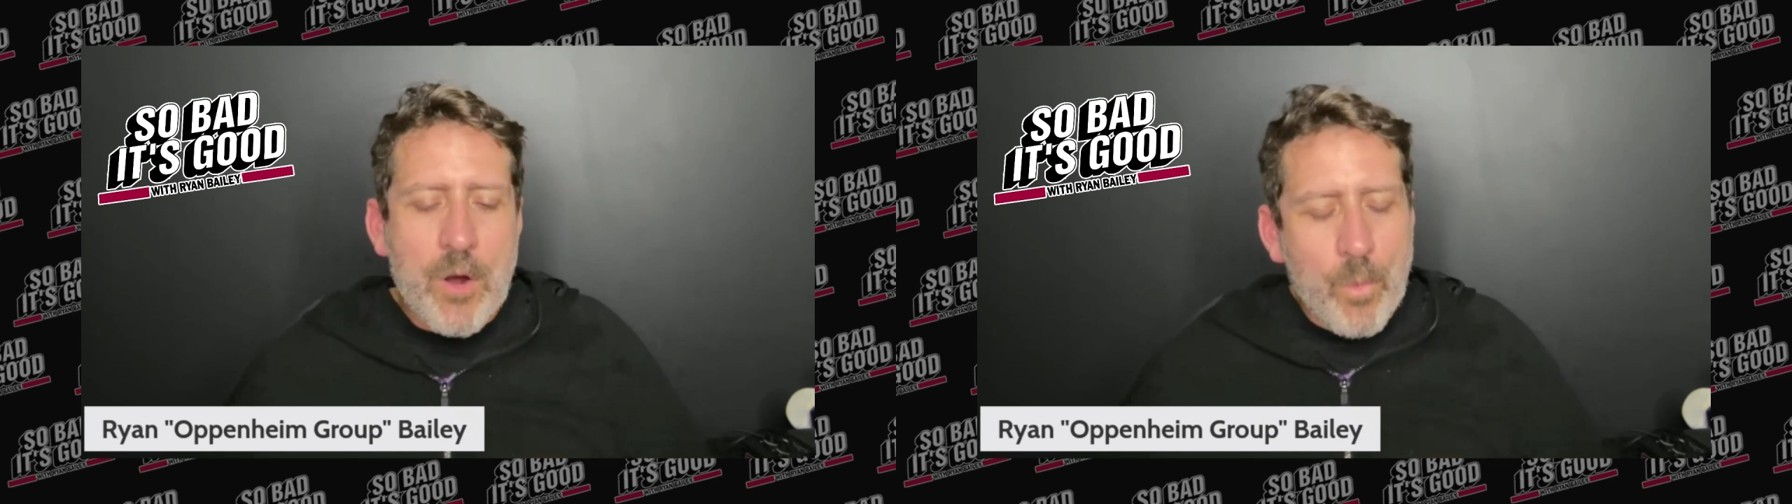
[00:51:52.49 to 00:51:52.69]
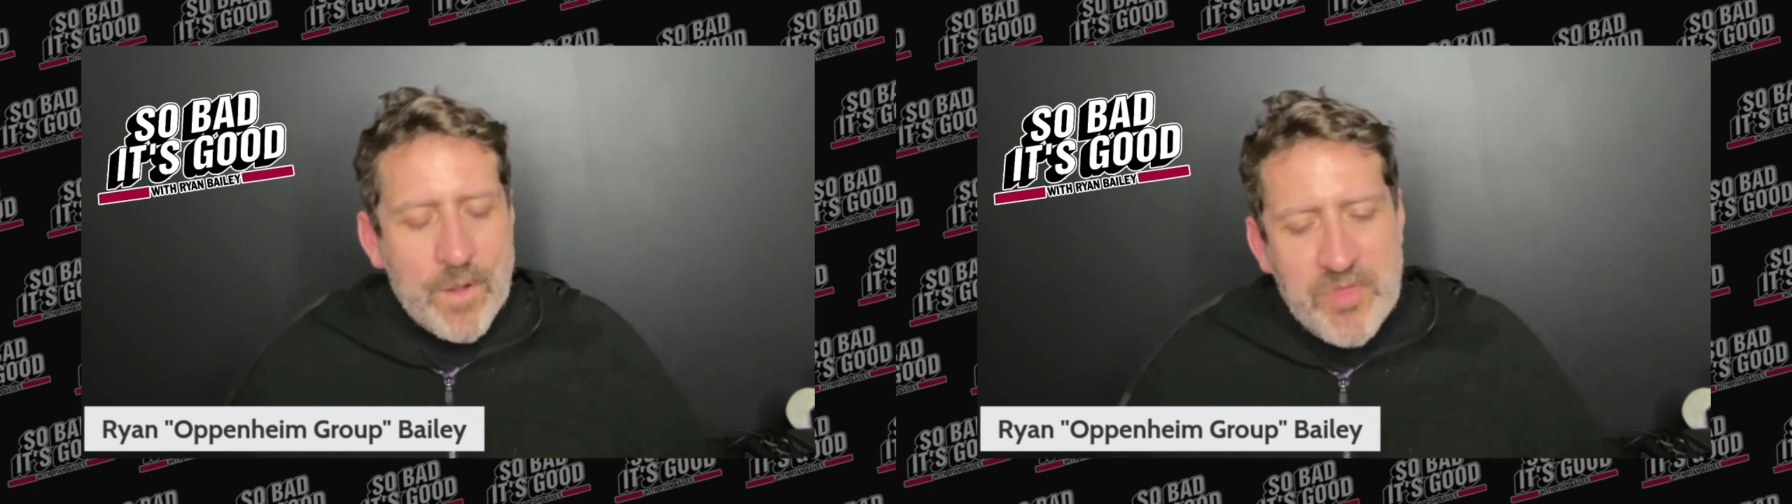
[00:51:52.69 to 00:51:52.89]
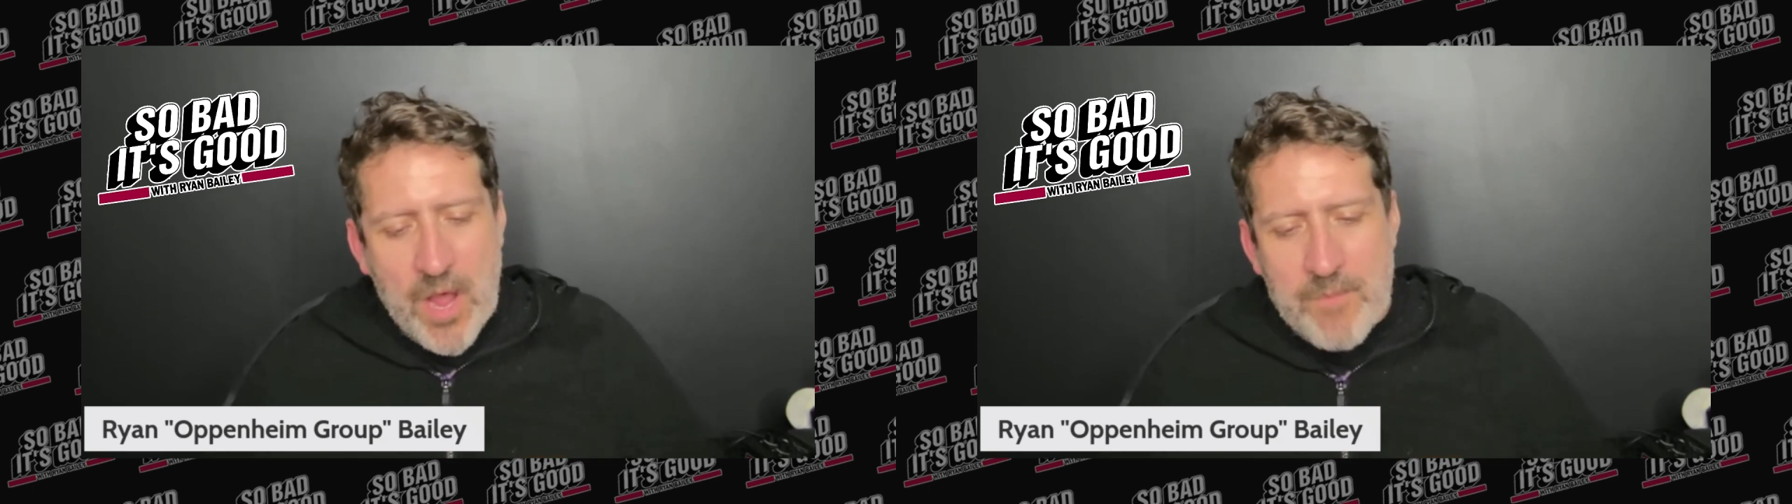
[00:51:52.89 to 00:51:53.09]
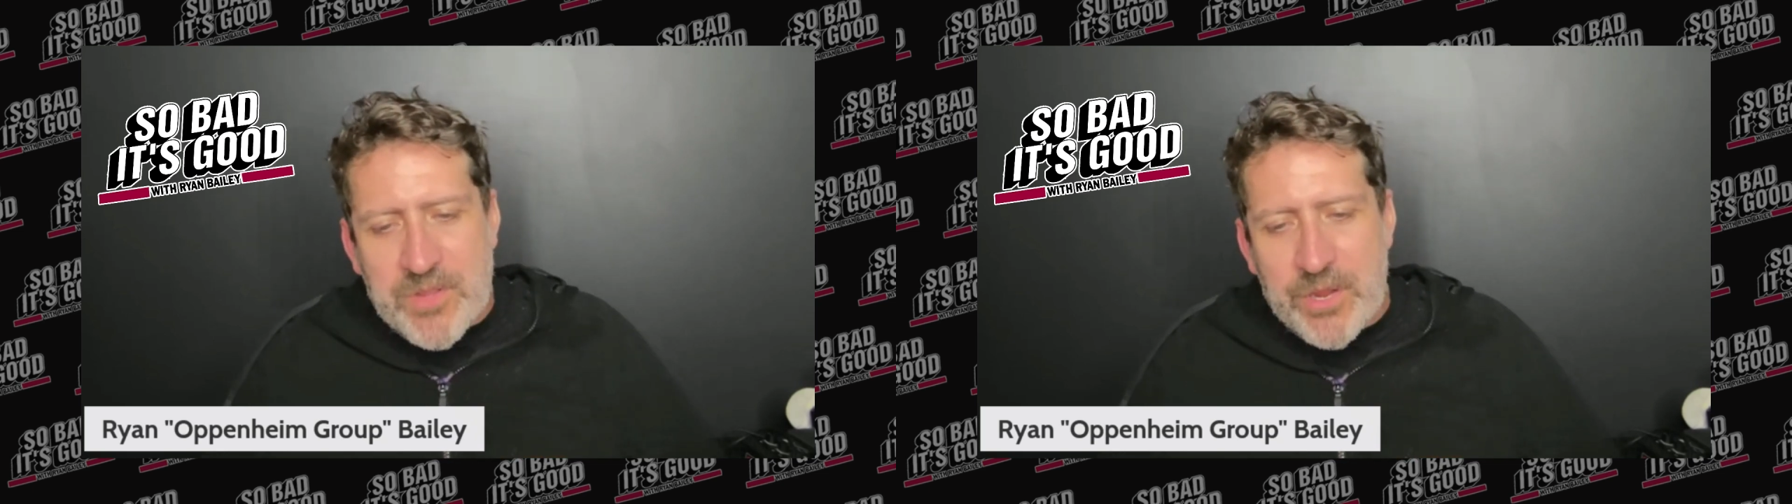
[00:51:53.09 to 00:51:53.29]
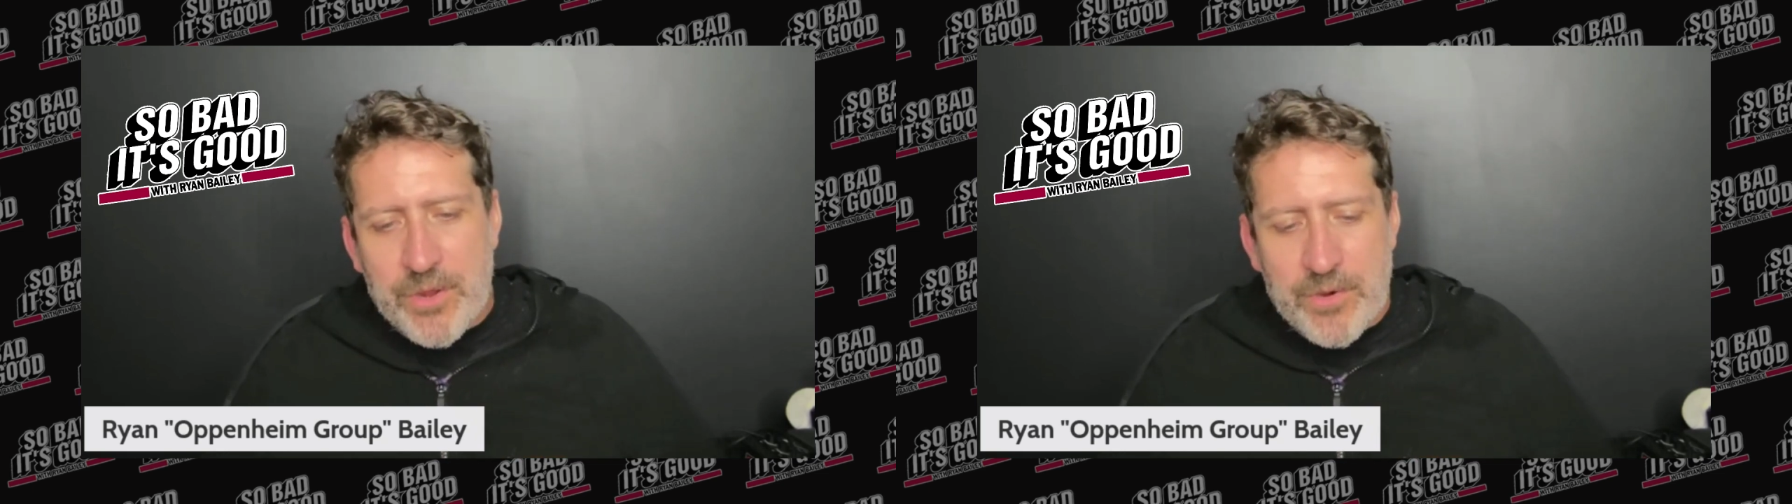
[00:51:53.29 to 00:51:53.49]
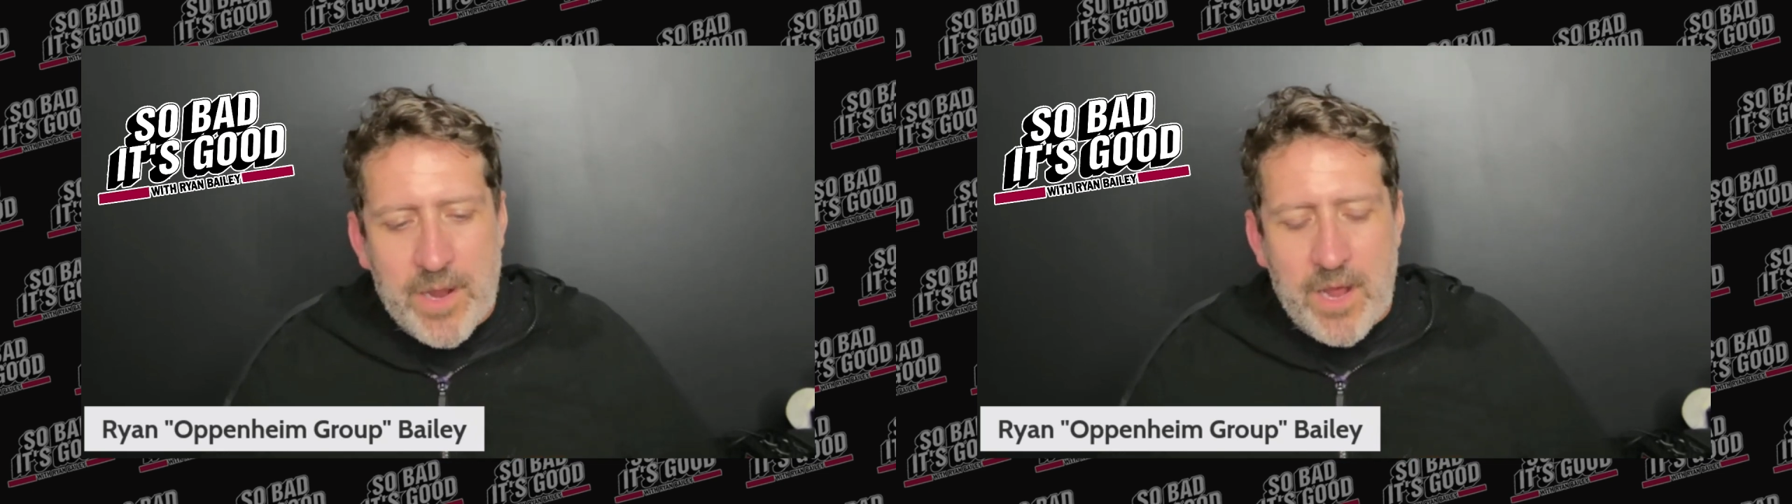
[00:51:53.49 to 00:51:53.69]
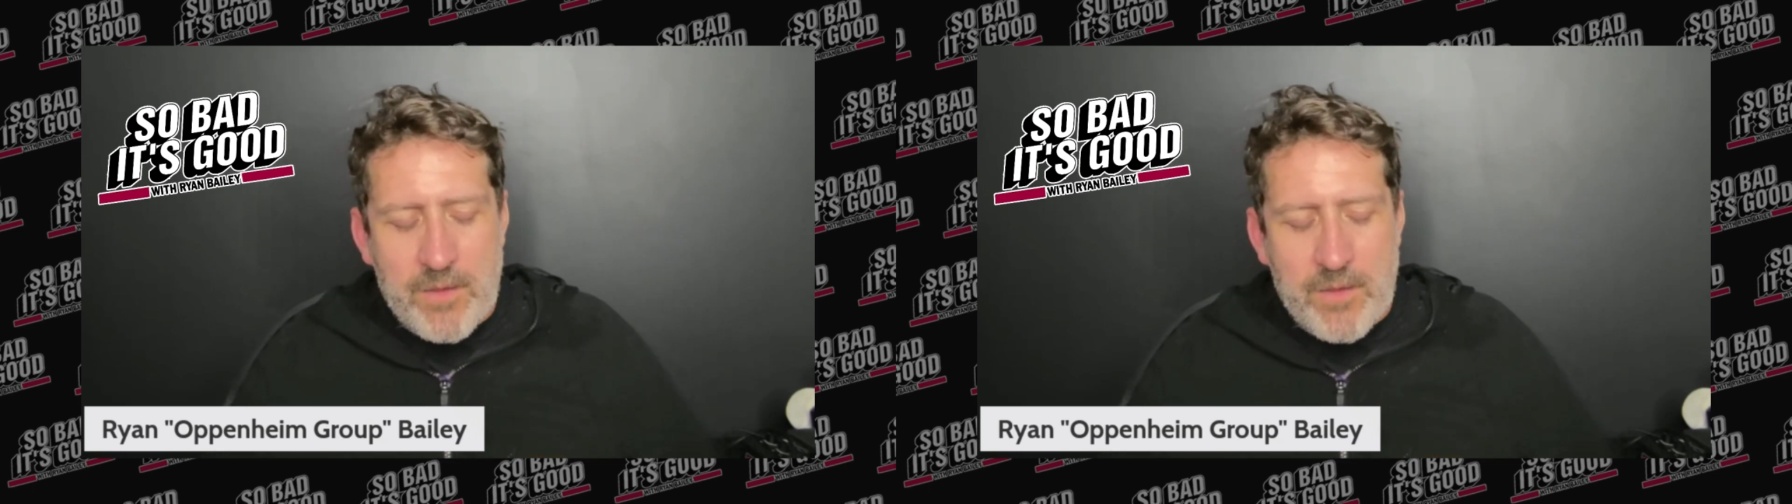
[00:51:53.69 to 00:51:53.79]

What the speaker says: what's up, dude?